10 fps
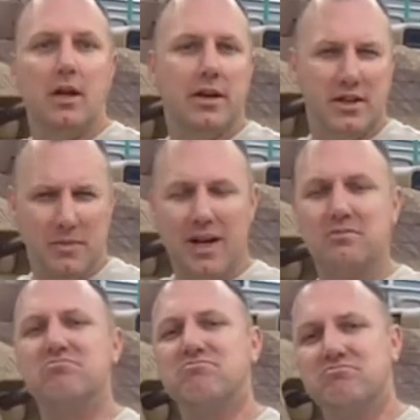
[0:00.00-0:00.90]
Now, there are
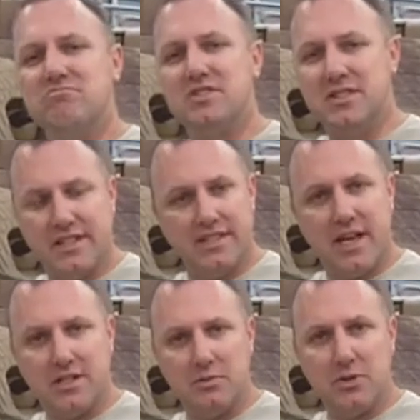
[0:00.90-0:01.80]
about
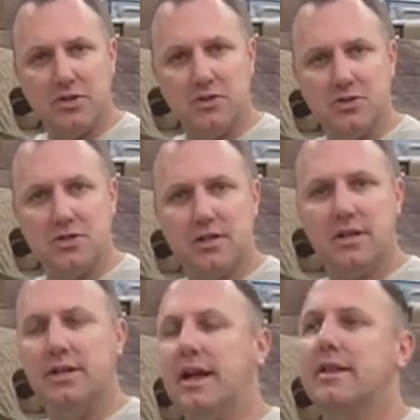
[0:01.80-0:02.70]
6,000 produced,
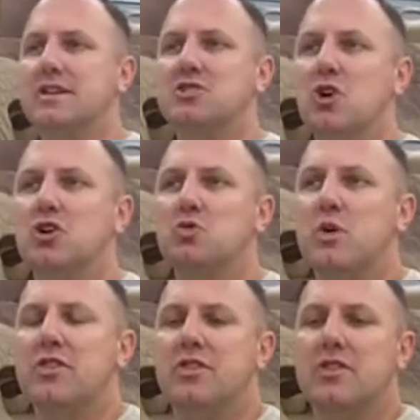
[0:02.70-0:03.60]
and now they started
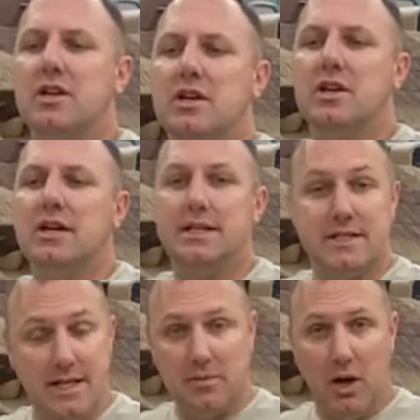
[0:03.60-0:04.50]
with the
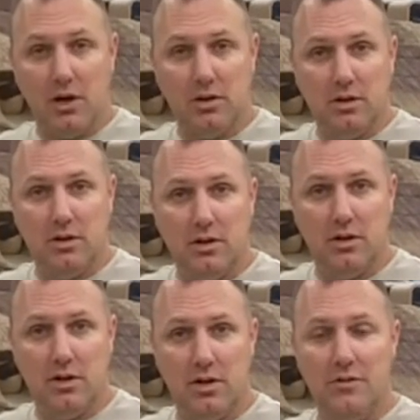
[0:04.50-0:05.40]
D model,
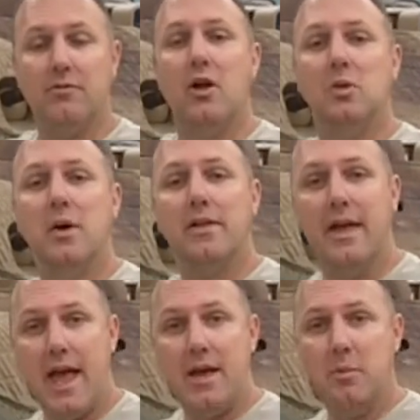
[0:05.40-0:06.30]
followed by the
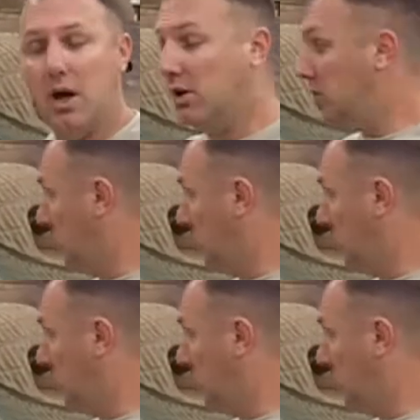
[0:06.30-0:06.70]
A model,